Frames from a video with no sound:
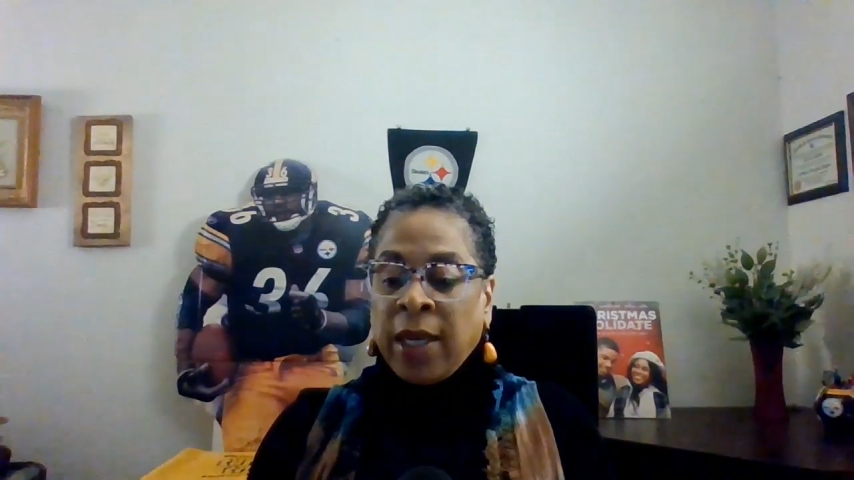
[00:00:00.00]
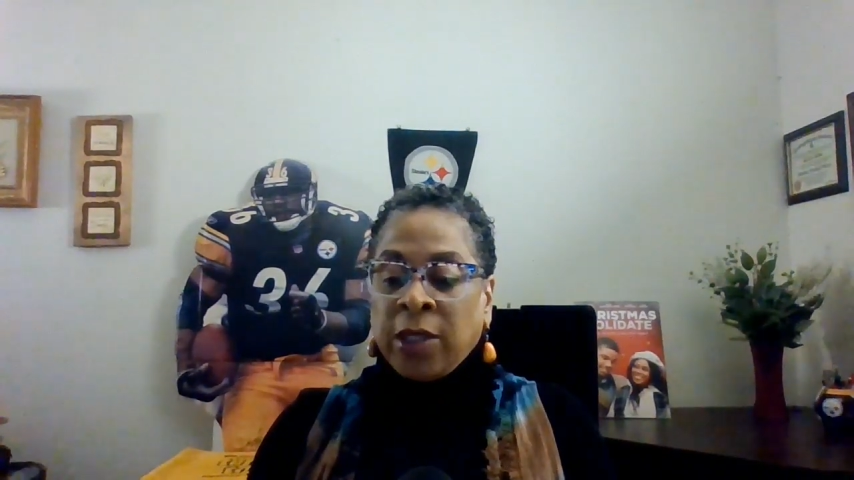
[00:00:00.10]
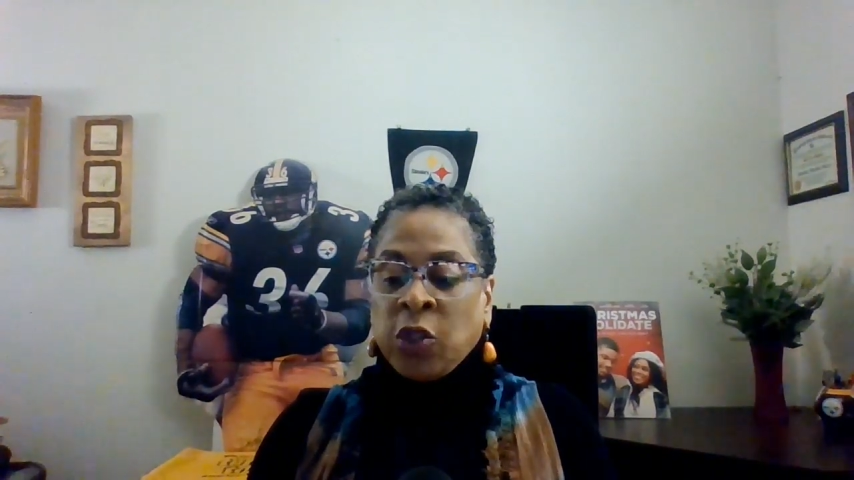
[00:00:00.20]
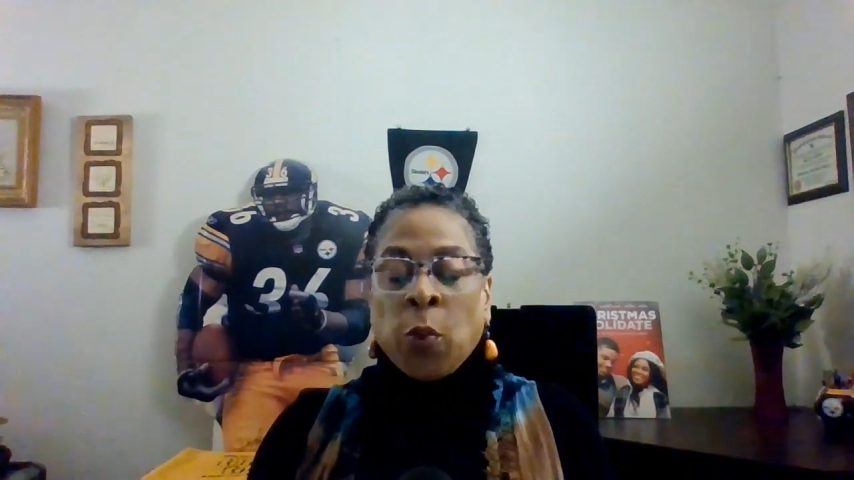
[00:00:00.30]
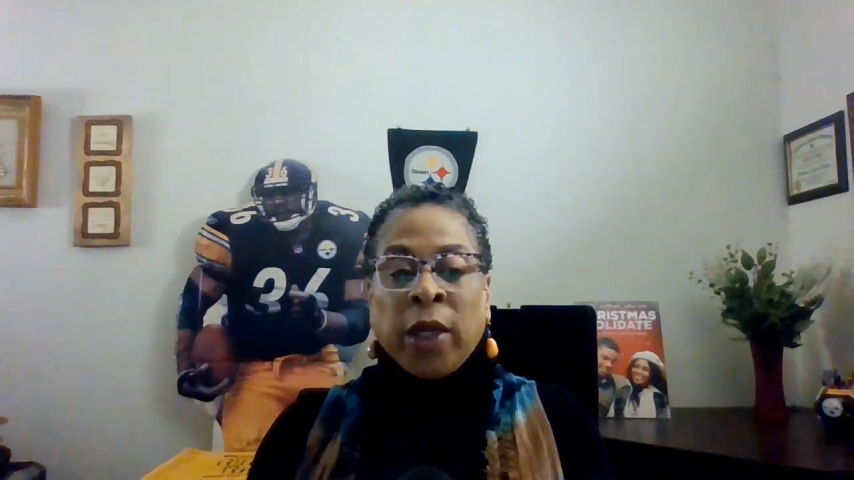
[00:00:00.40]

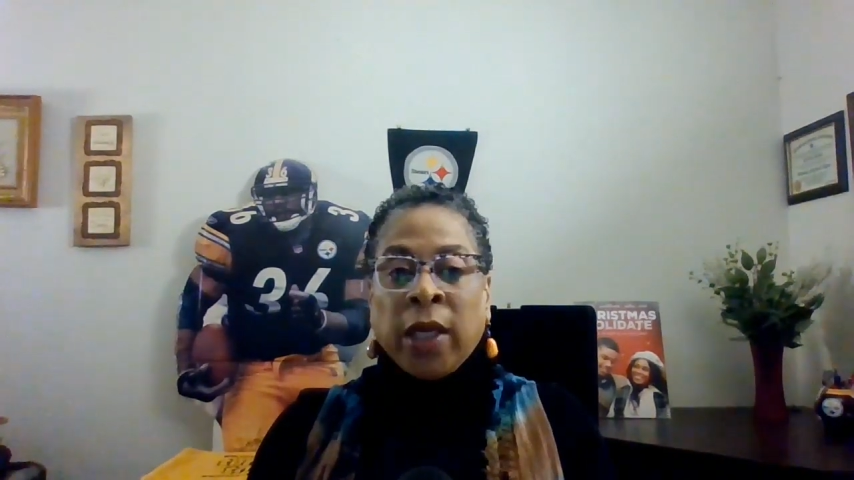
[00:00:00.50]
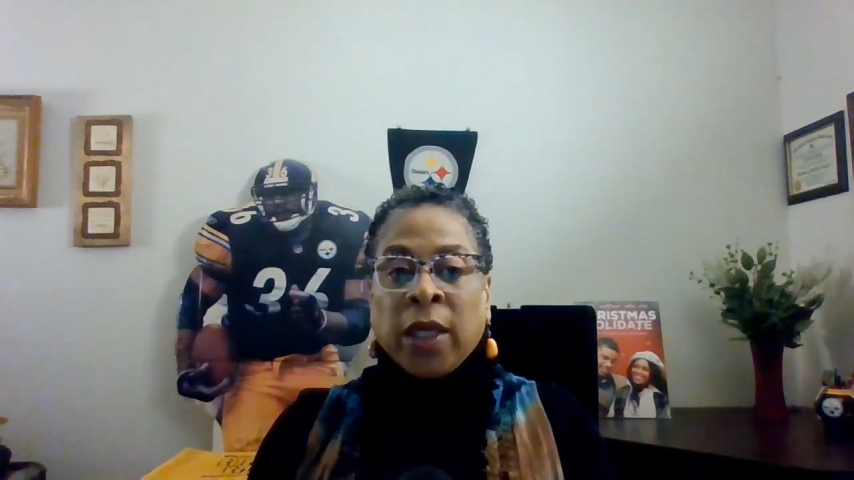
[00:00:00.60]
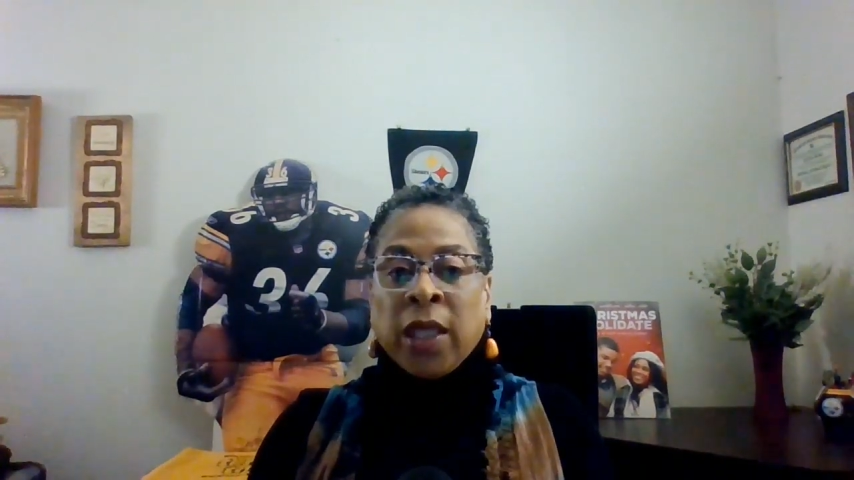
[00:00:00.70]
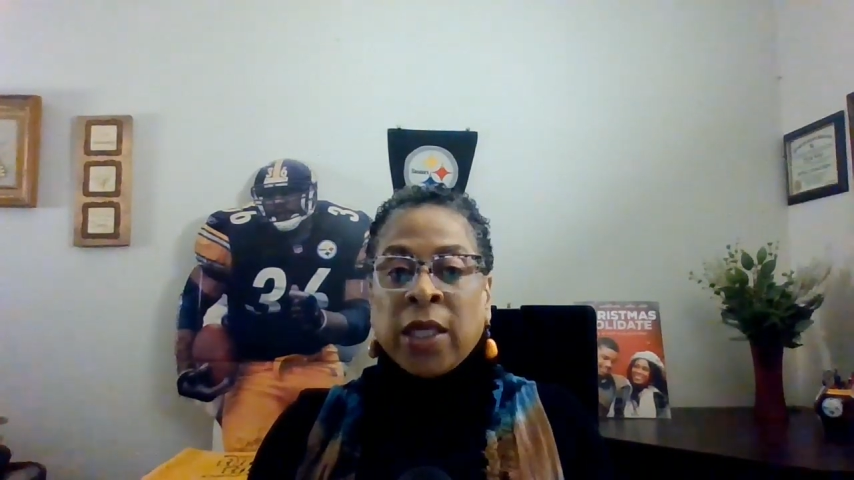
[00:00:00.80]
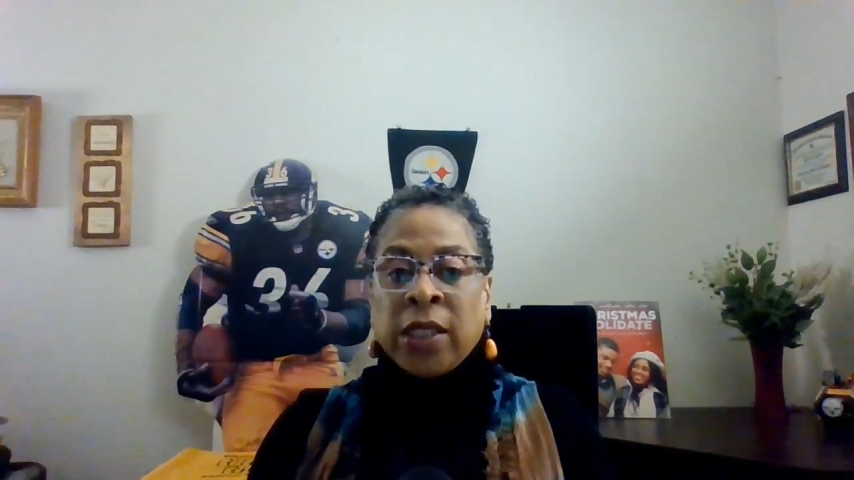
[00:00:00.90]
and
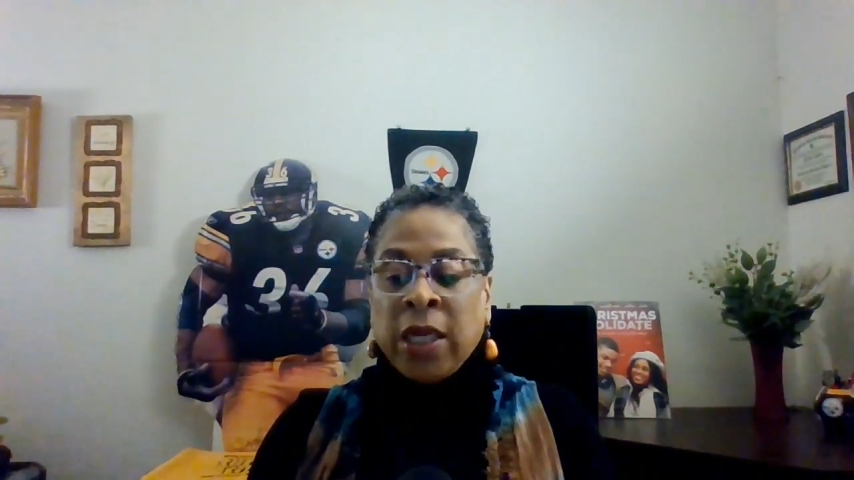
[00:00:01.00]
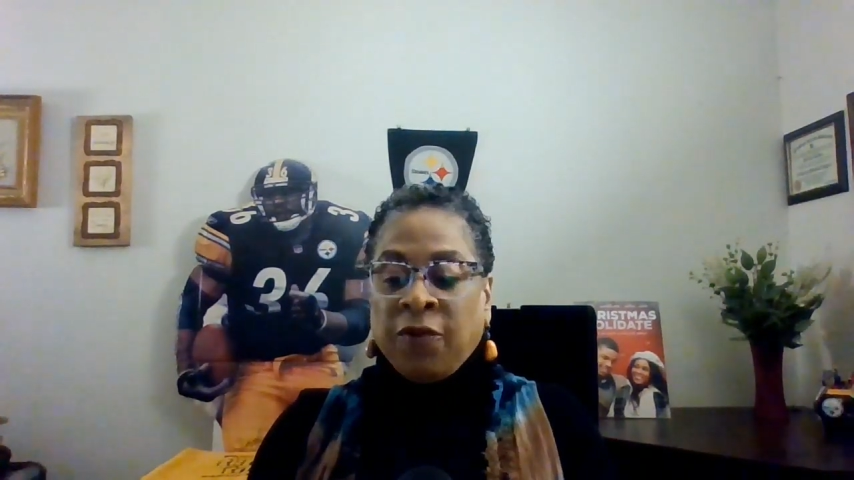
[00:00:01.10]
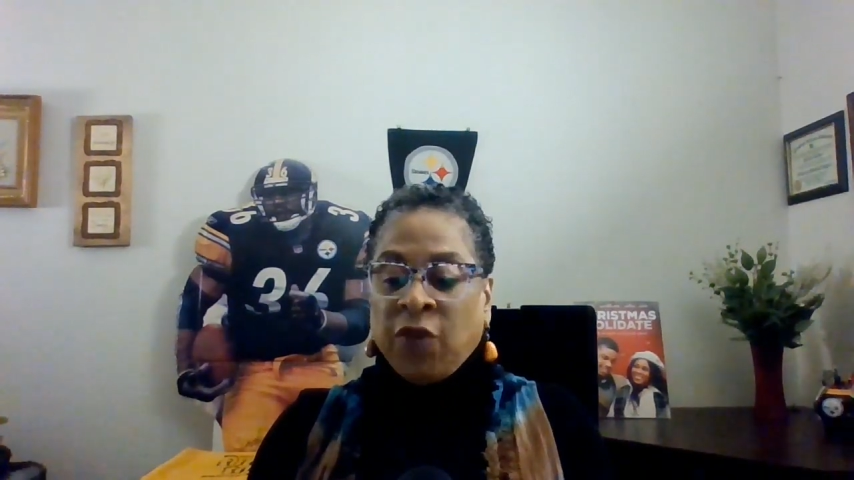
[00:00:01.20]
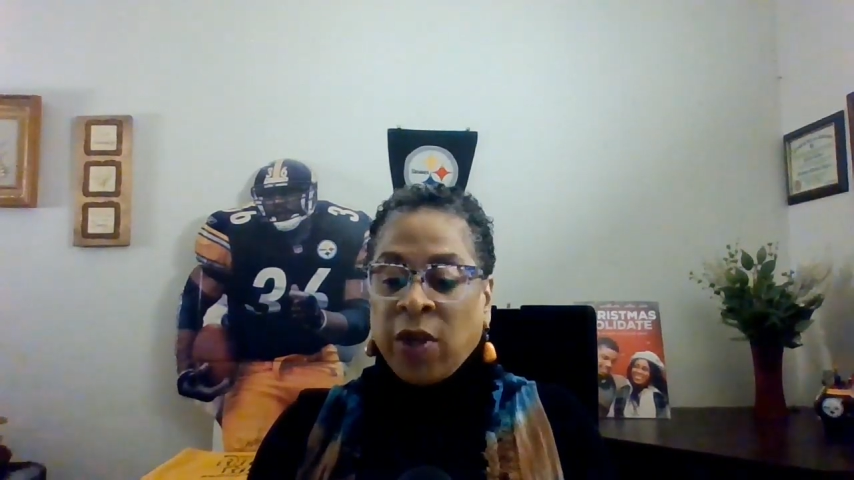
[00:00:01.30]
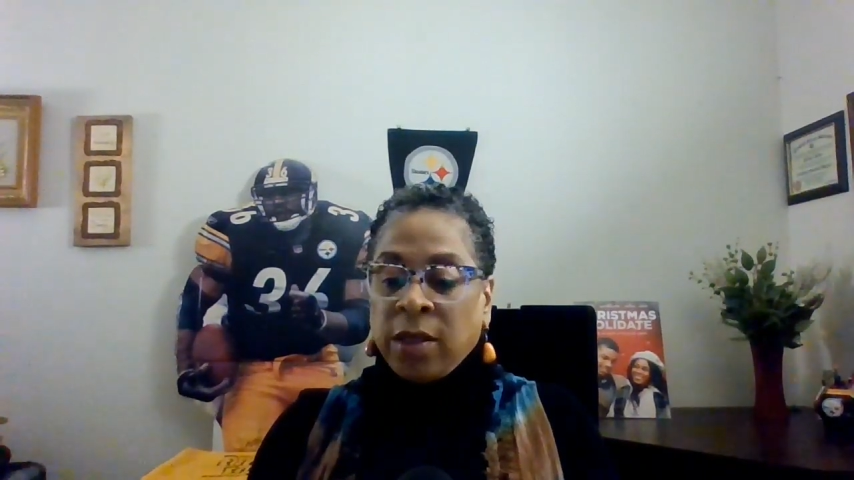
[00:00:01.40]
20th in
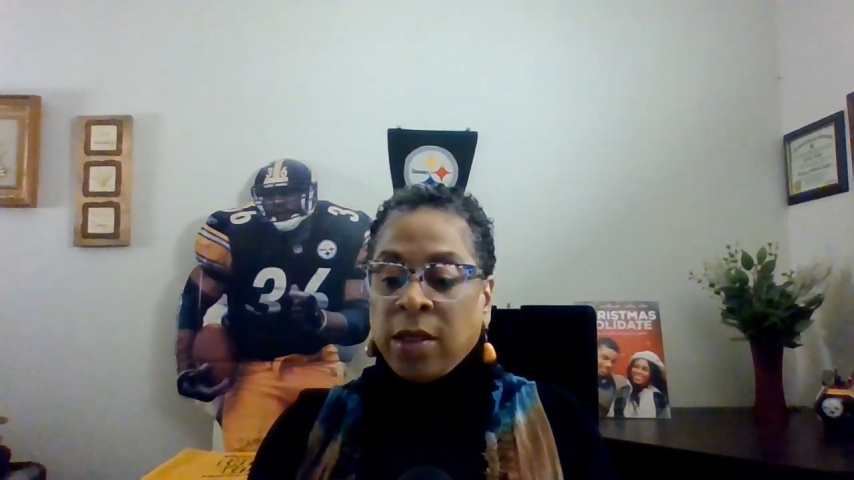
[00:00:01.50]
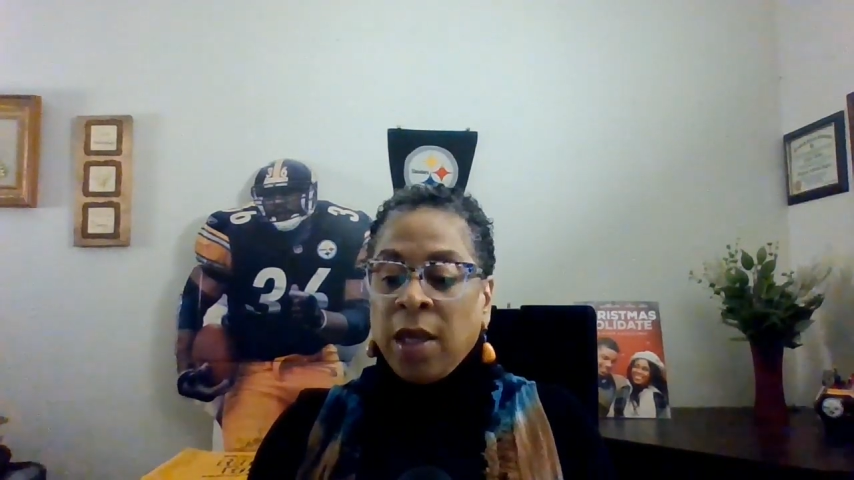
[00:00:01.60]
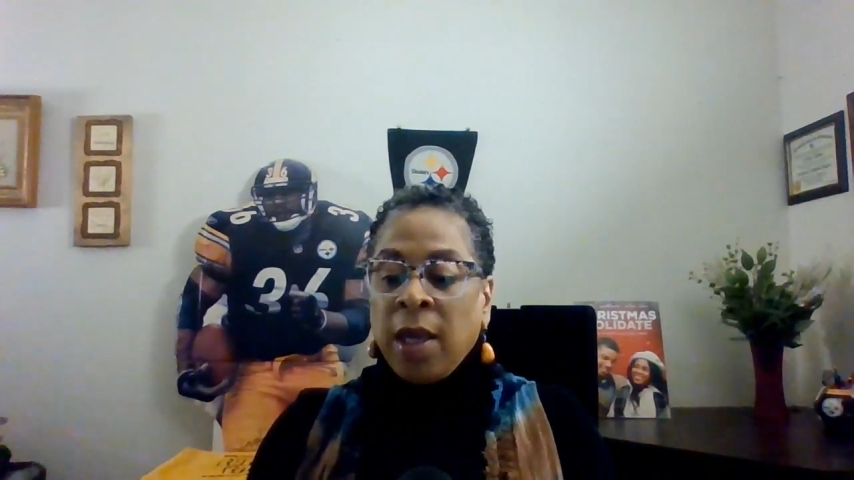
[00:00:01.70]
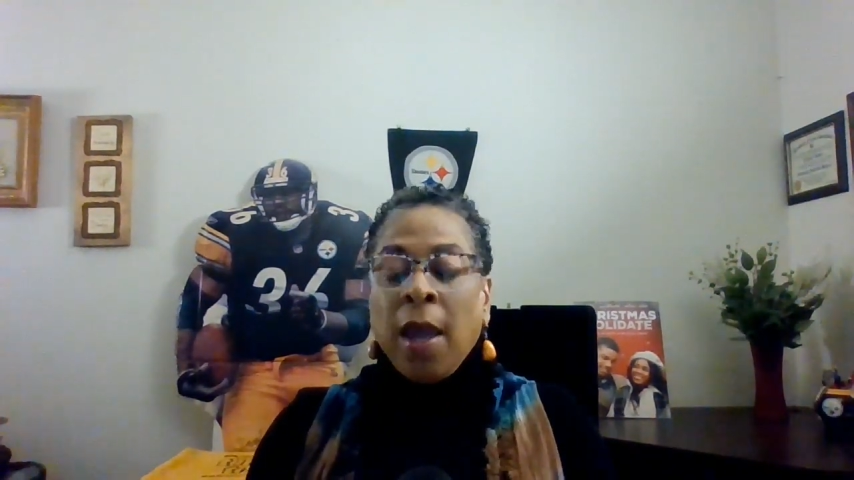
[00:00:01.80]
defense.